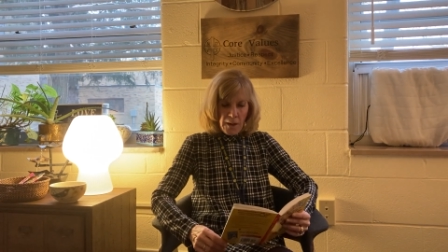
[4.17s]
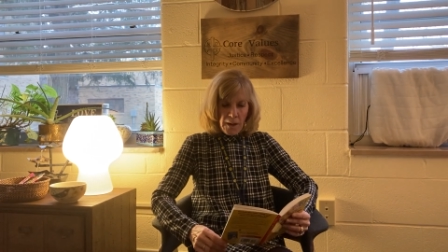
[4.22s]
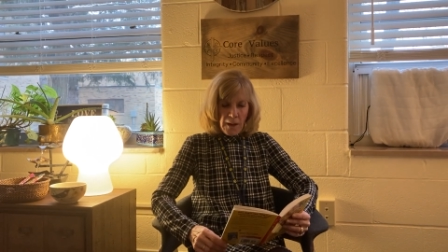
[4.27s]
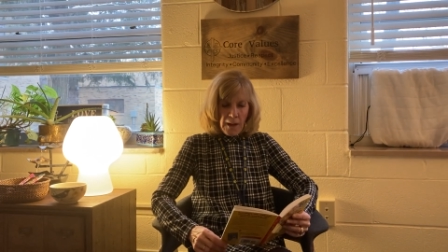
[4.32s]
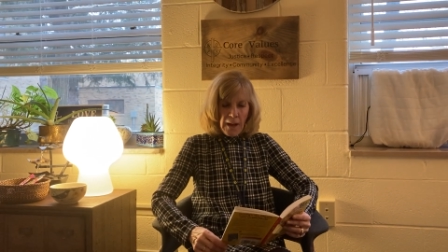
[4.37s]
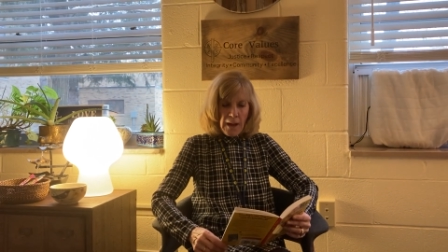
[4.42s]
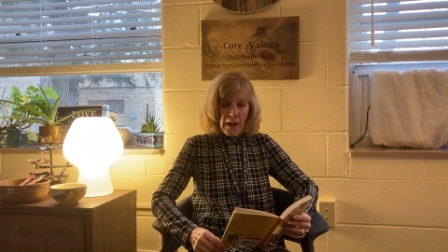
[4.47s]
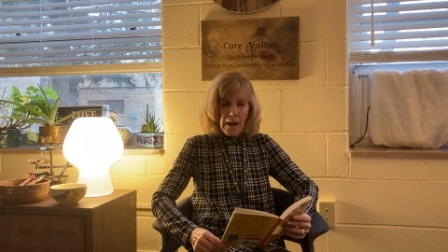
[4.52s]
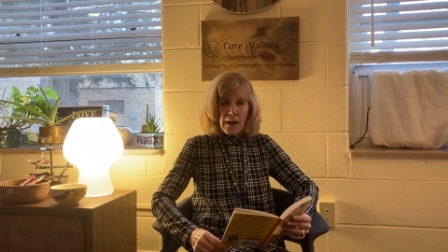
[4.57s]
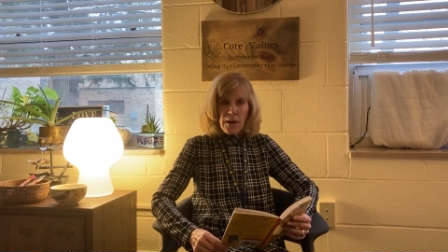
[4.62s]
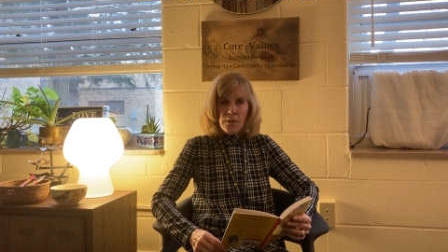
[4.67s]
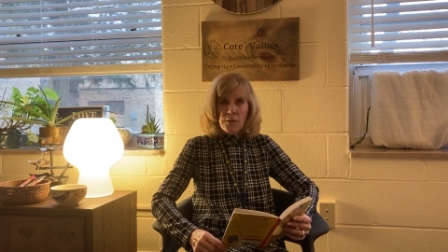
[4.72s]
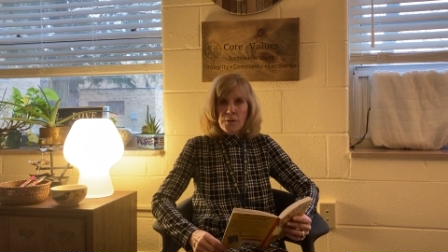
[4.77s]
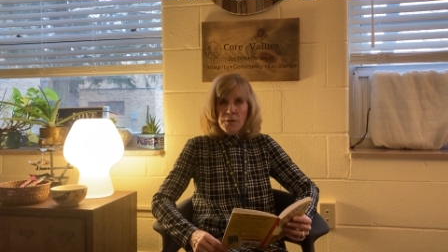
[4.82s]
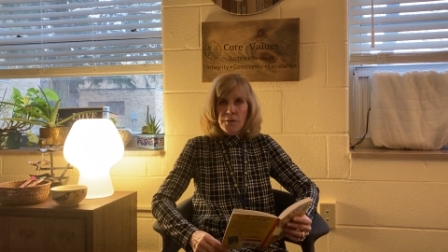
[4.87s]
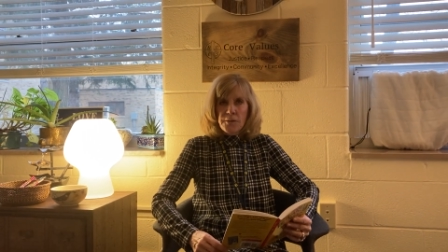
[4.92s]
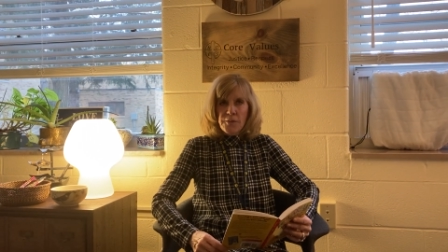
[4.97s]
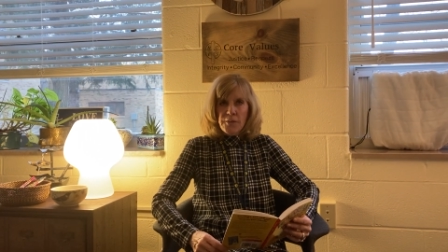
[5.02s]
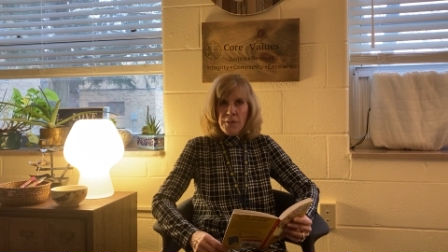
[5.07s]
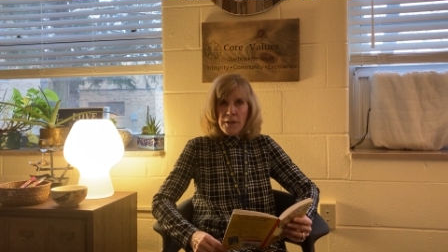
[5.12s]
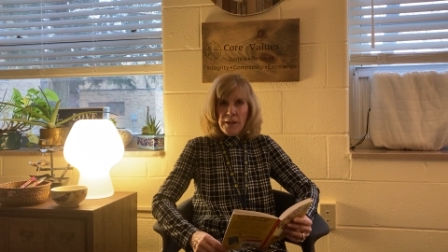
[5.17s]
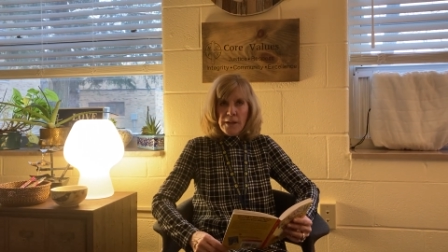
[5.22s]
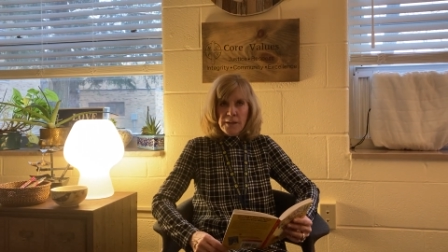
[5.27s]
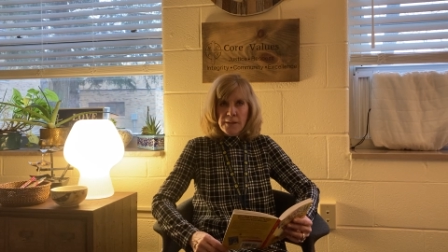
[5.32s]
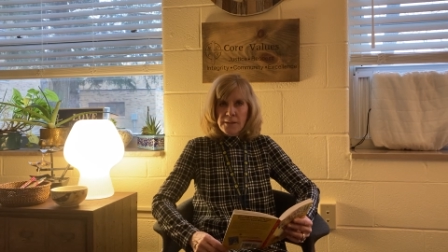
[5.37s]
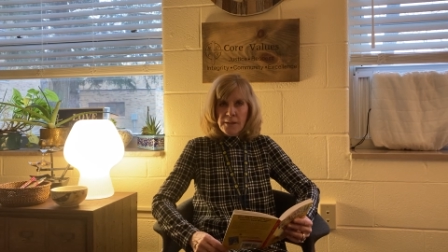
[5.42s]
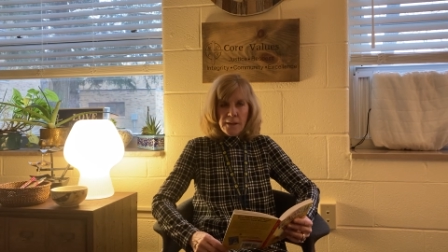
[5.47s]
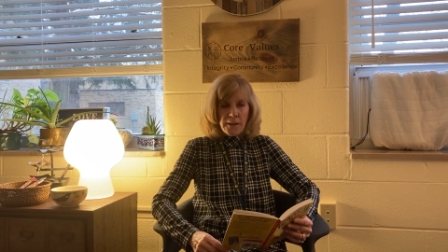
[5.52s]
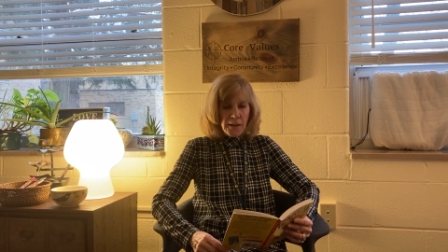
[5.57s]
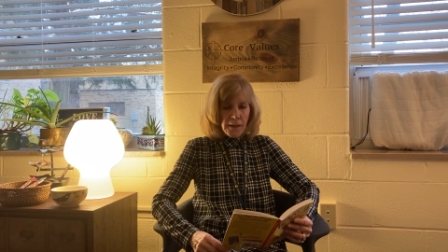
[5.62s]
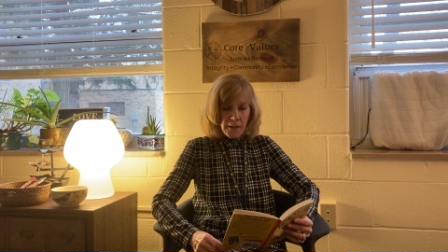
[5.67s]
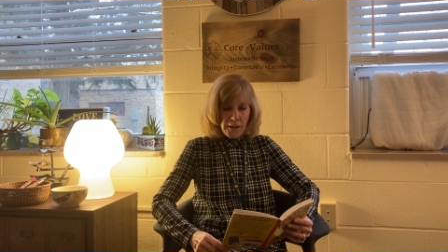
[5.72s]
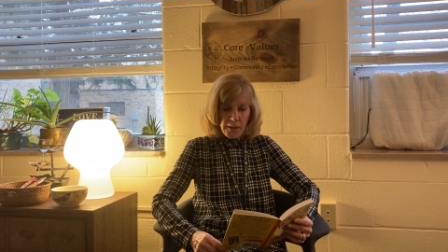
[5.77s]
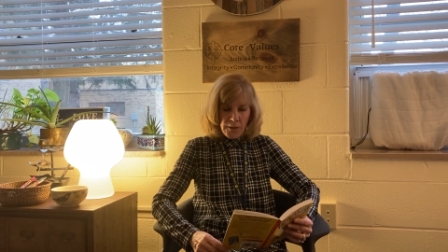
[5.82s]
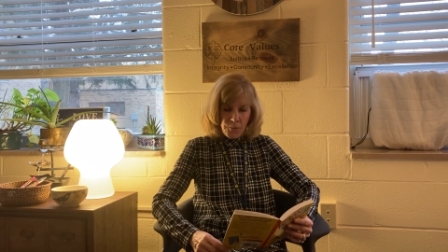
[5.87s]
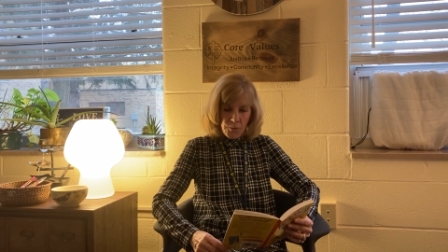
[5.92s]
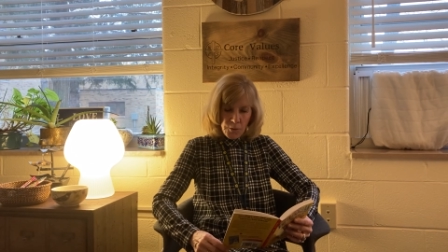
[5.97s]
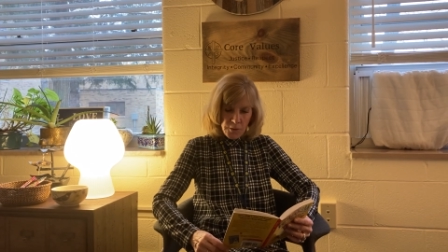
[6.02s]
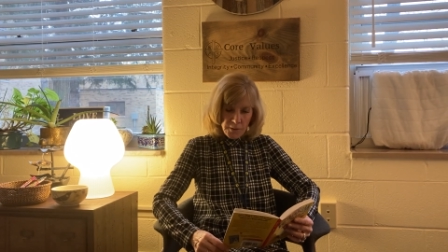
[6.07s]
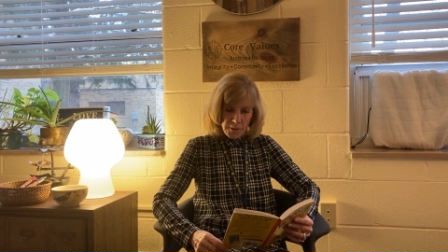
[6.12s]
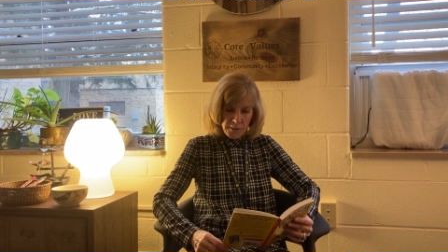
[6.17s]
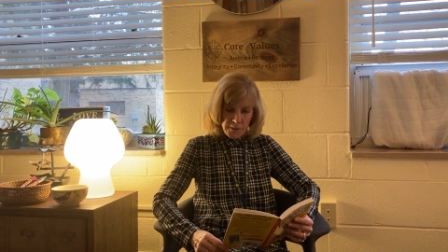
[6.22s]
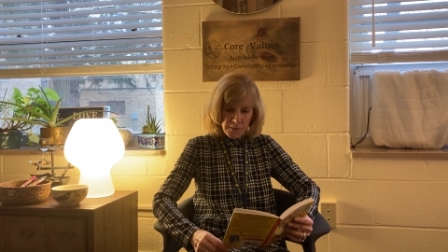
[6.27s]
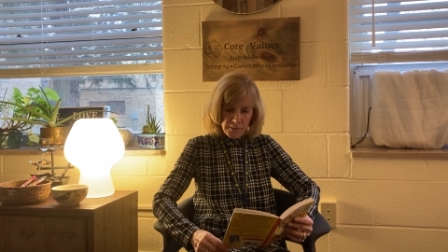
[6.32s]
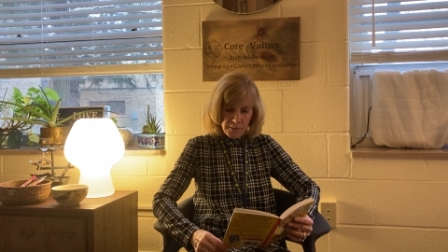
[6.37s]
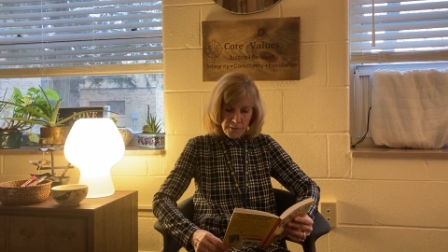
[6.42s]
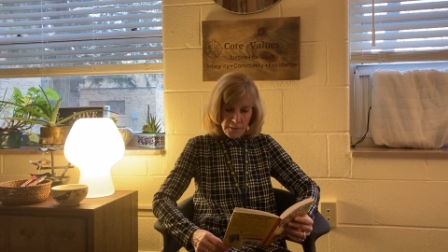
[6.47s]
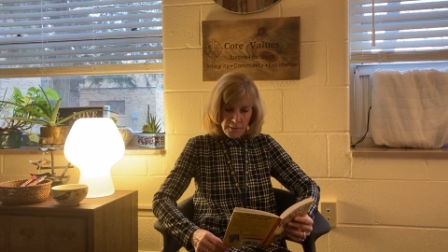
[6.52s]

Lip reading: How could things get any worse?